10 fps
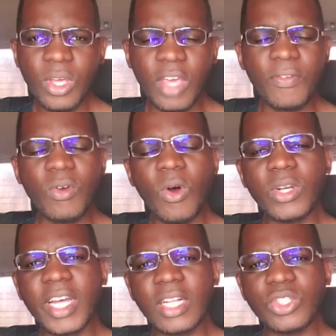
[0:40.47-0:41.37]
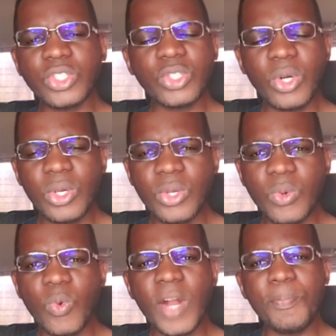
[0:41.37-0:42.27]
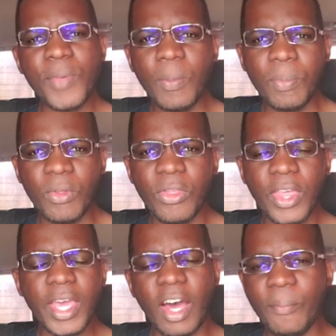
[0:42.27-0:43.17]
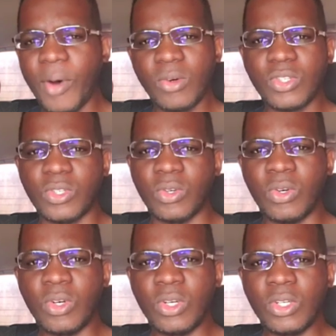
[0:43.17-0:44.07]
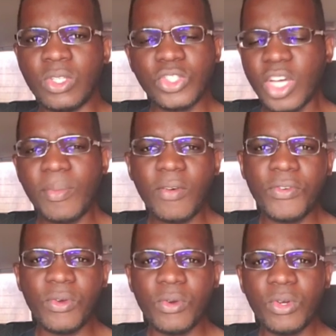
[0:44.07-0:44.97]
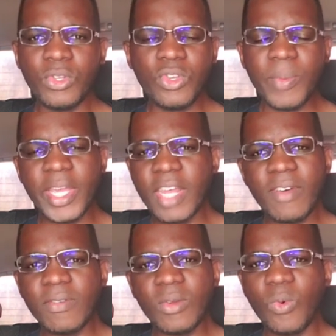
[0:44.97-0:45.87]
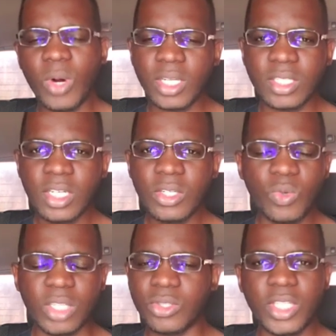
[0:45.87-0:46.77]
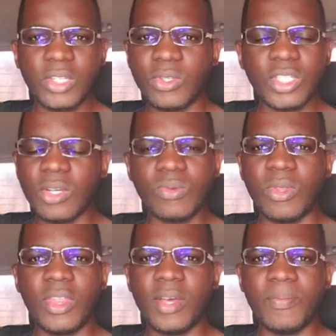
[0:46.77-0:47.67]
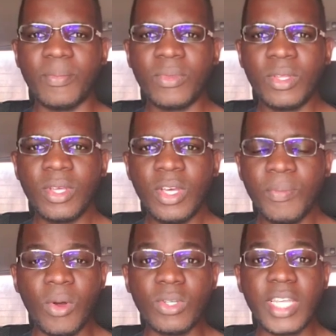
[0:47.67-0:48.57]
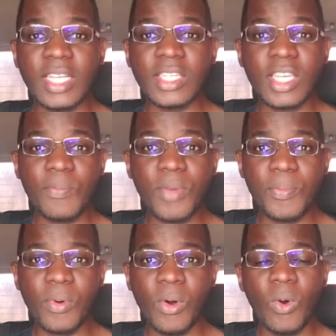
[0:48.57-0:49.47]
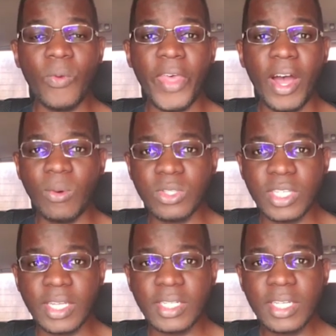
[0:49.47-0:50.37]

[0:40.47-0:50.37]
If God can show you what people think about you, some of you, you may never even want to associate yourselves with them because there are some people on the outside.